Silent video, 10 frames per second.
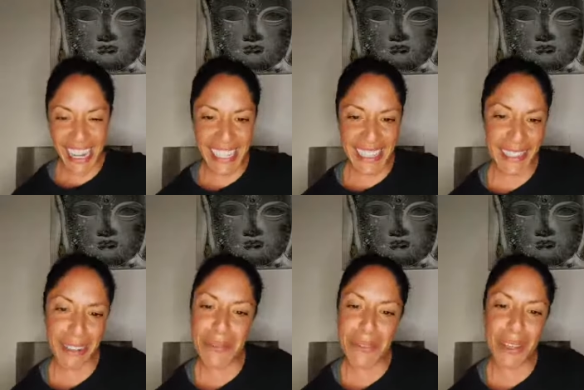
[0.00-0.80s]
I
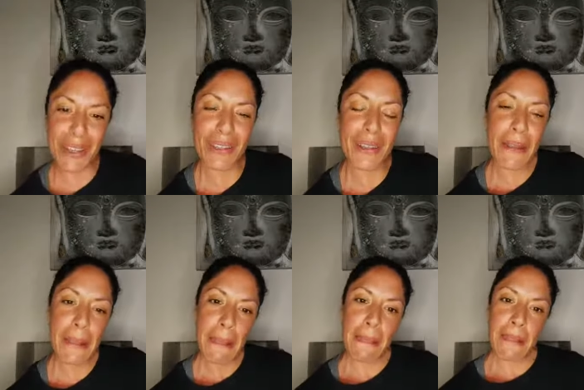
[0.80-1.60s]
love you.
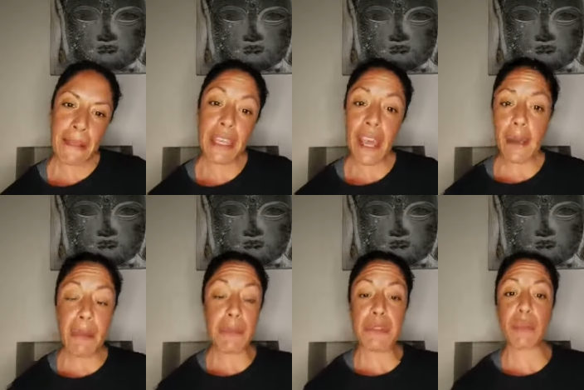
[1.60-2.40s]
Yeah, I'm
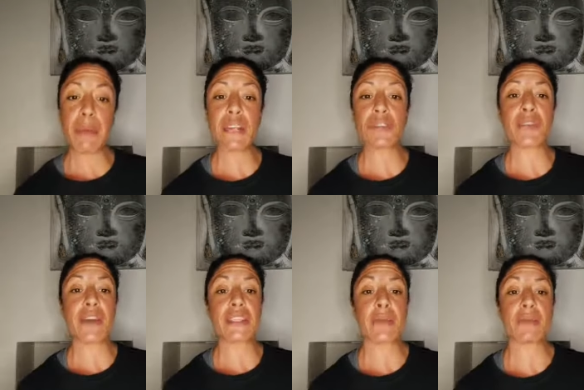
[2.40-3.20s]
absolutely
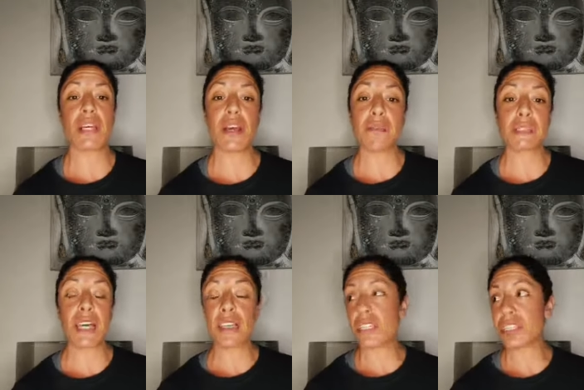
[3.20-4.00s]
petrified sometimes,
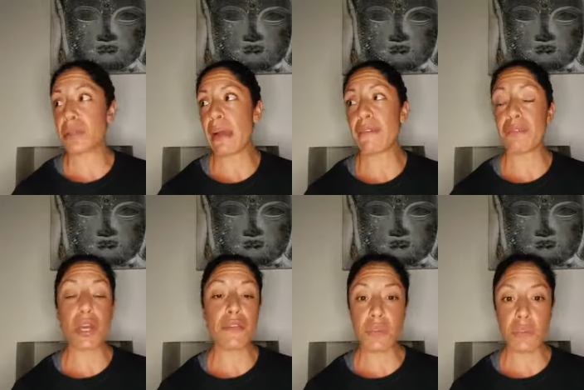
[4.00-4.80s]
and I do have
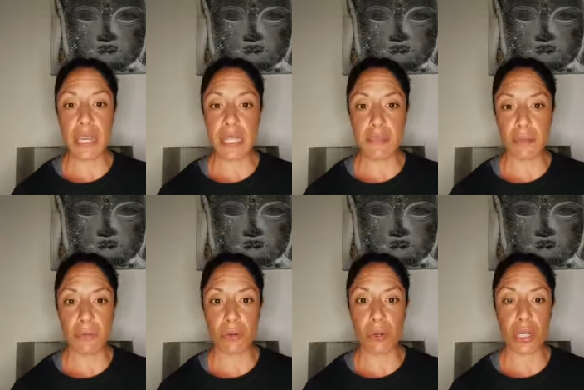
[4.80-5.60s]
nervous wees
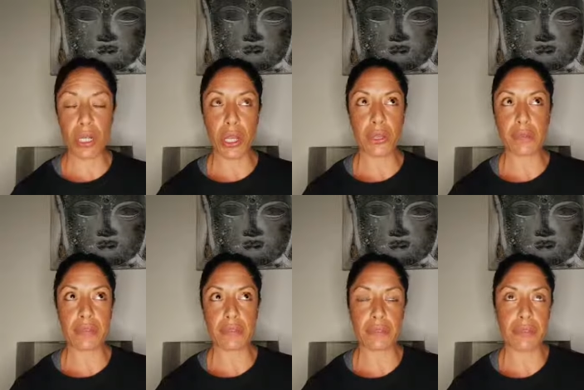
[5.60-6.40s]
before, you know,
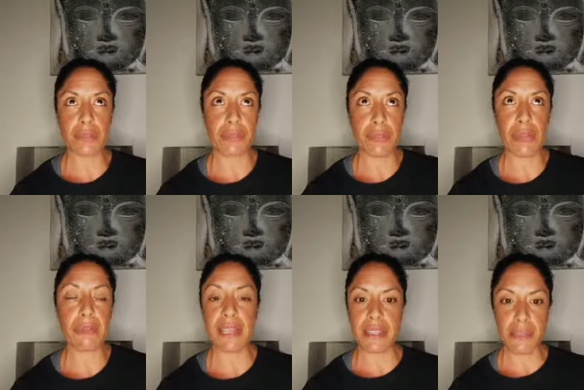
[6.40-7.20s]
three
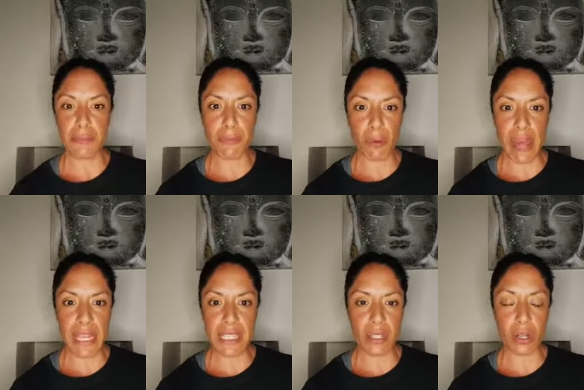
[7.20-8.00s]
minutes before
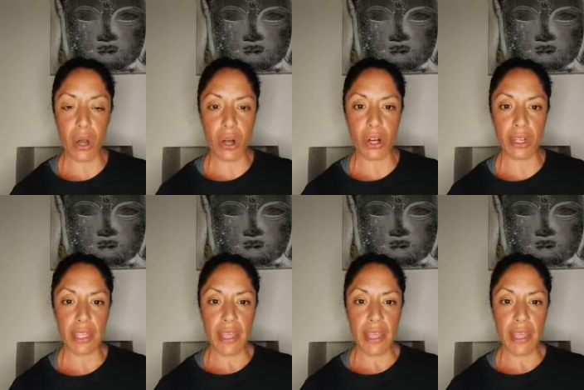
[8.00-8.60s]
eight o'clock.